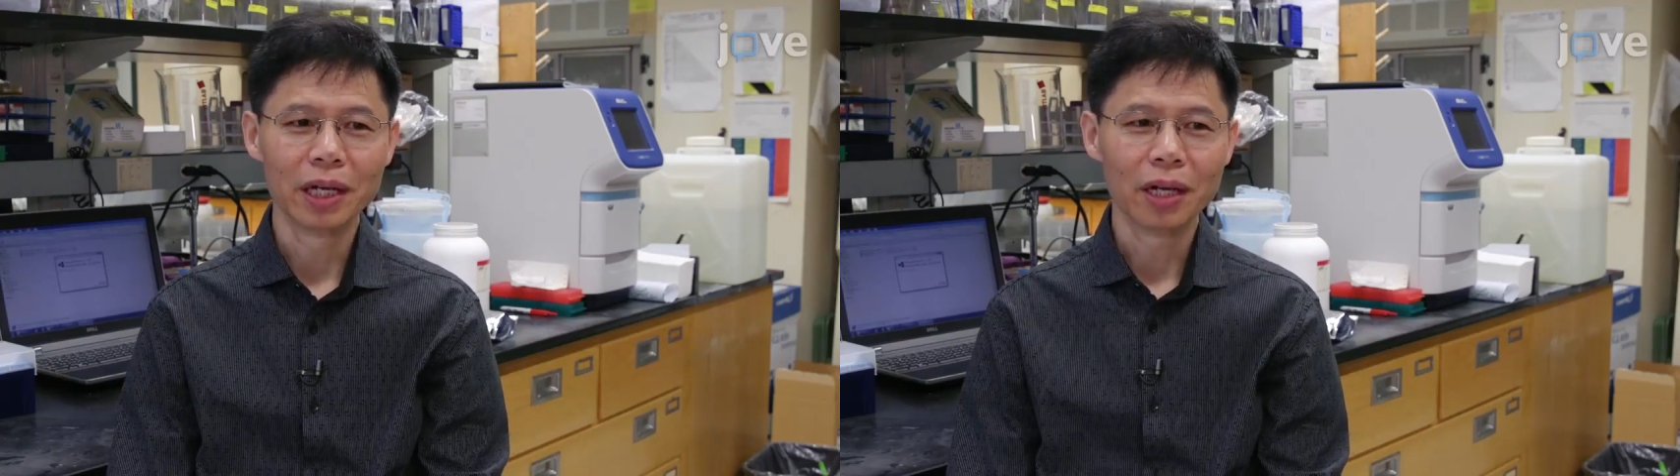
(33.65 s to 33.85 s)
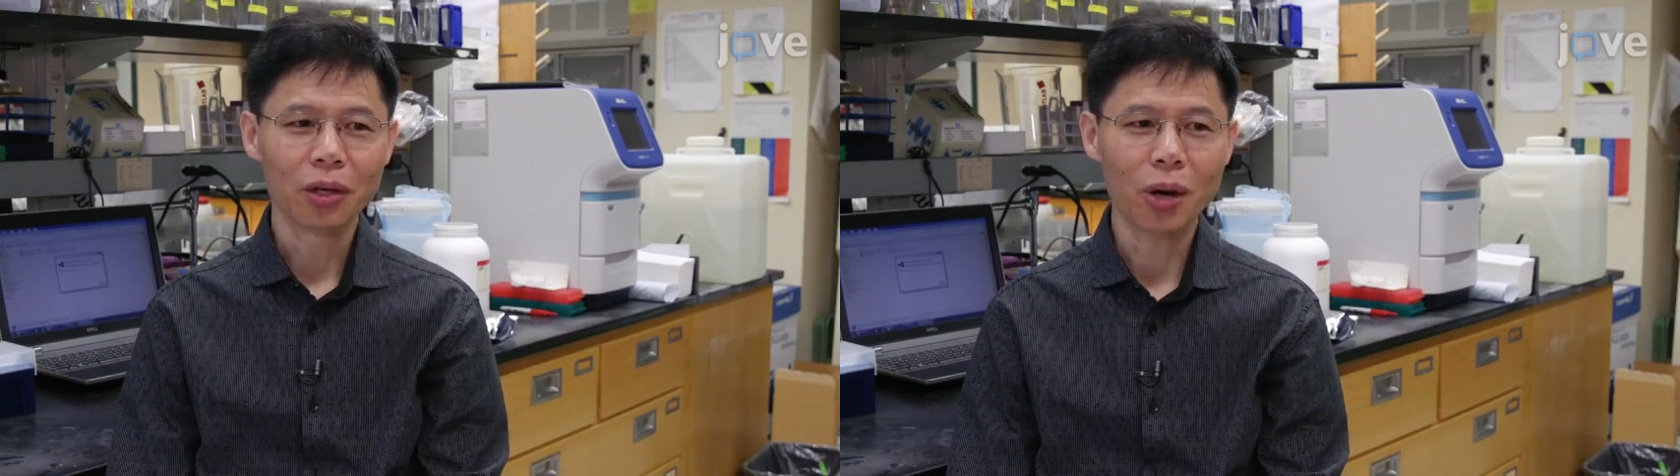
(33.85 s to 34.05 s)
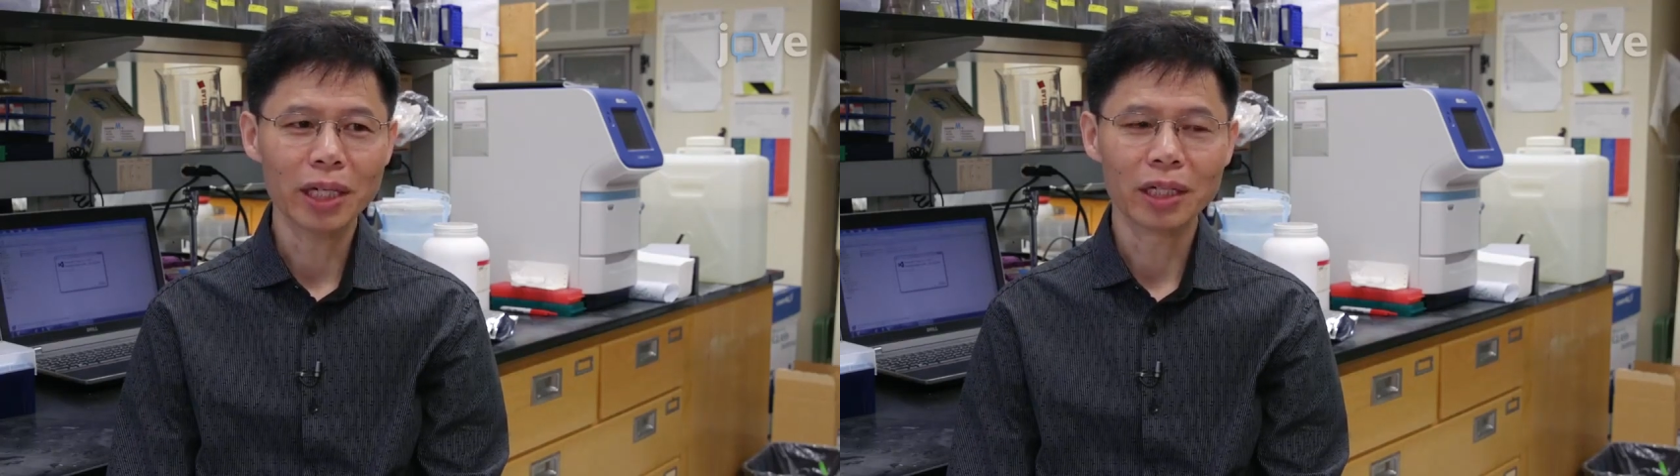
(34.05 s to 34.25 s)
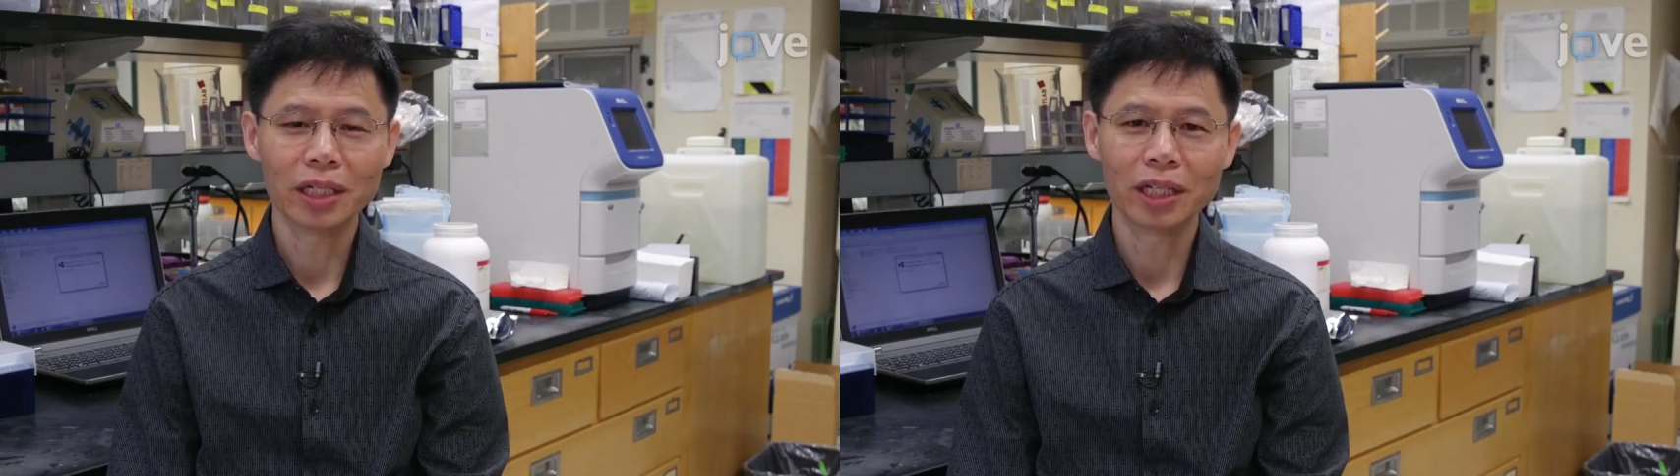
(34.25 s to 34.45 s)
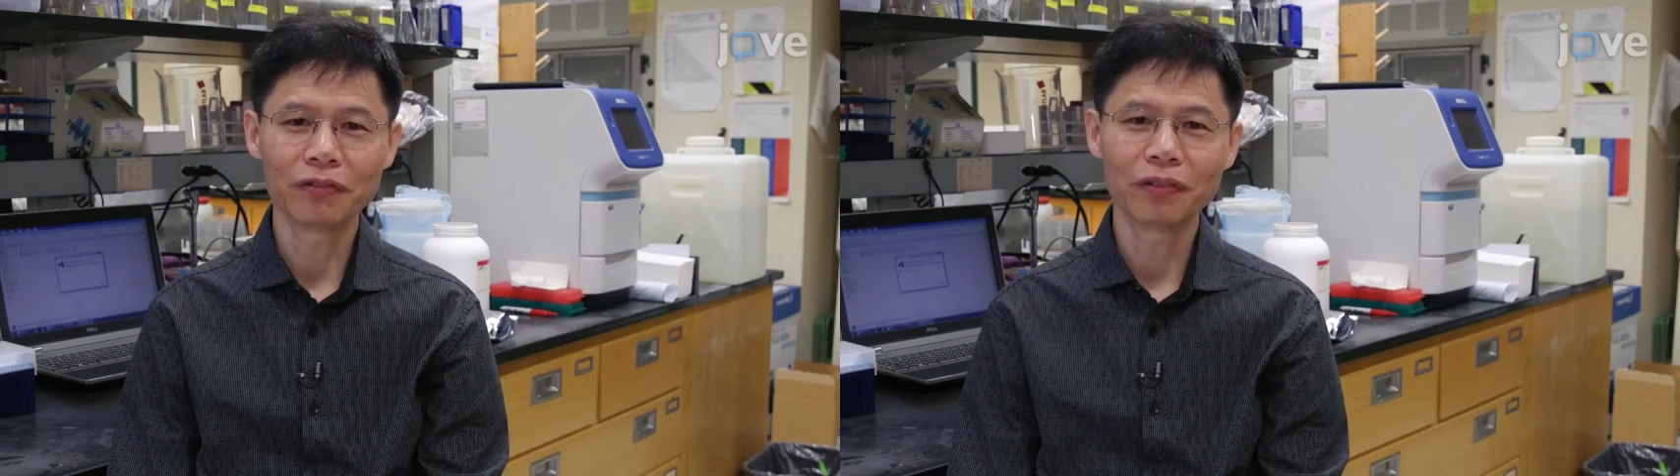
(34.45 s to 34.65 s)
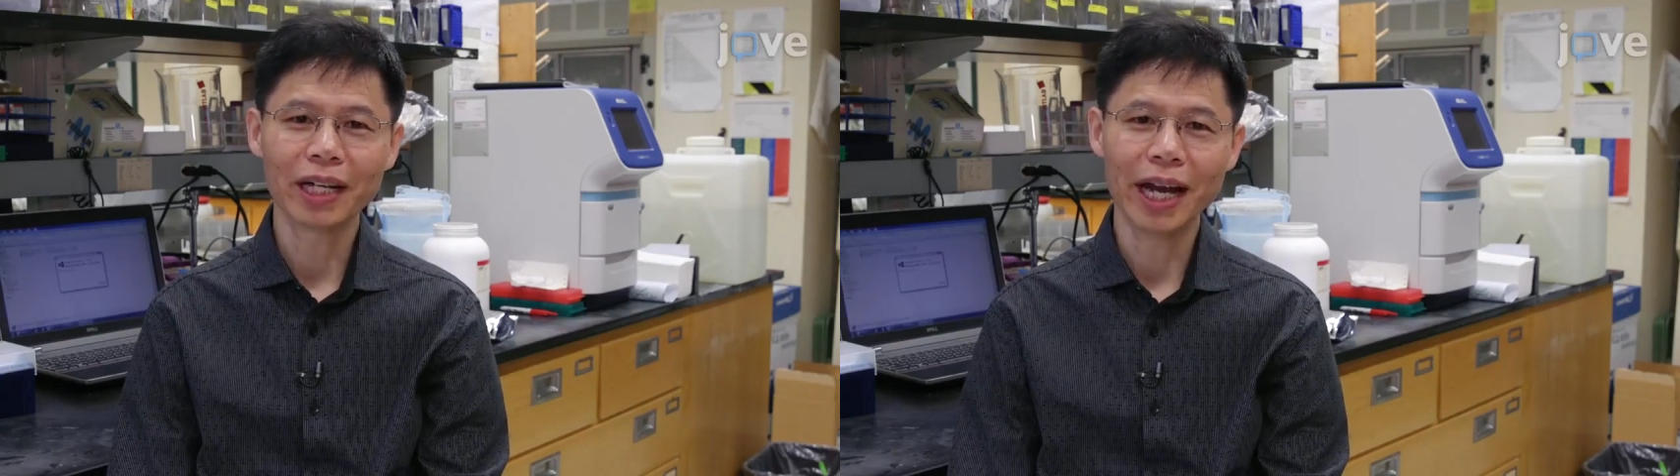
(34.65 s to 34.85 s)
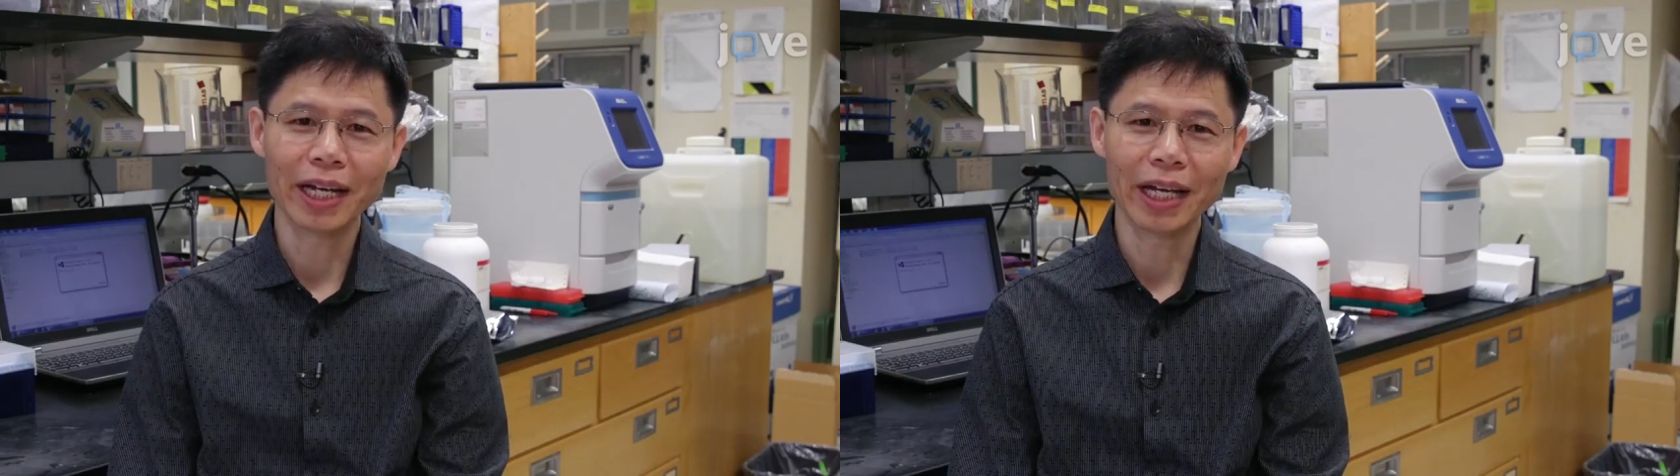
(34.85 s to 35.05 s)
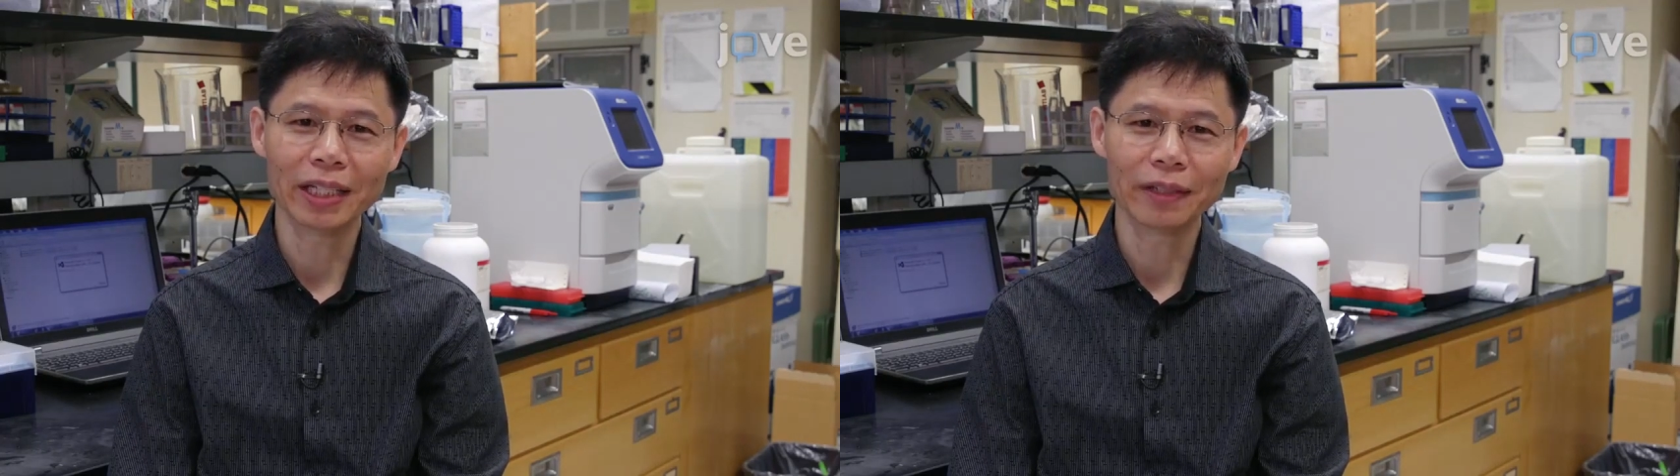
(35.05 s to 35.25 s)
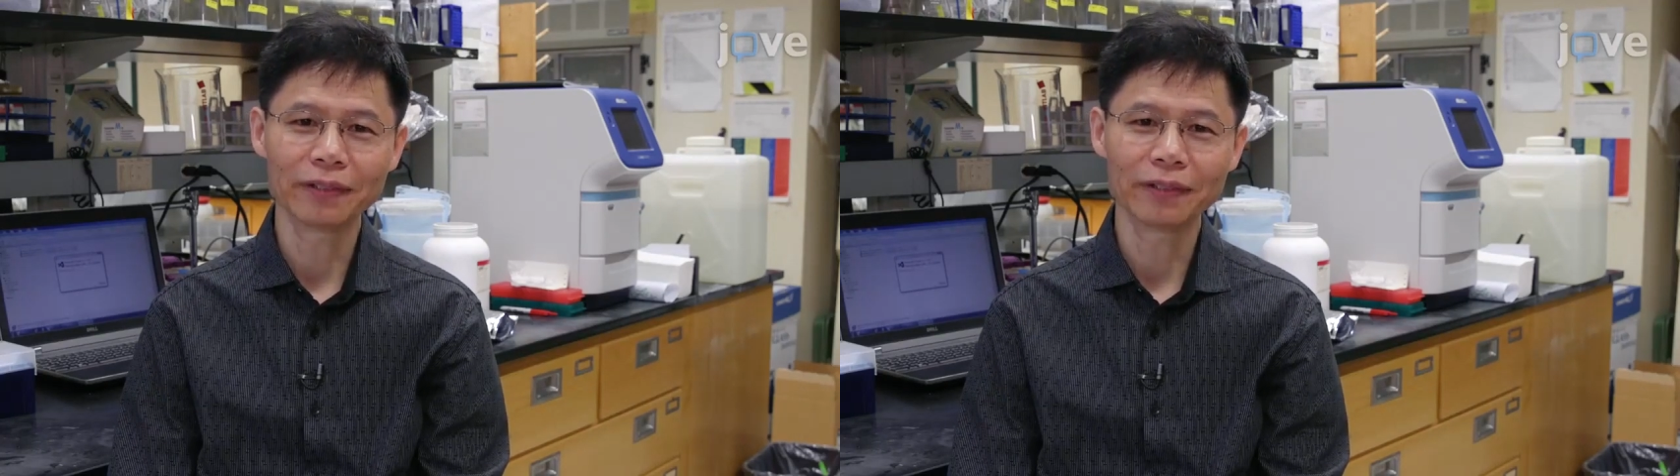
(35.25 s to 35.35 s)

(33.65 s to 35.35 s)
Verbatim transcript: quantitative kinetic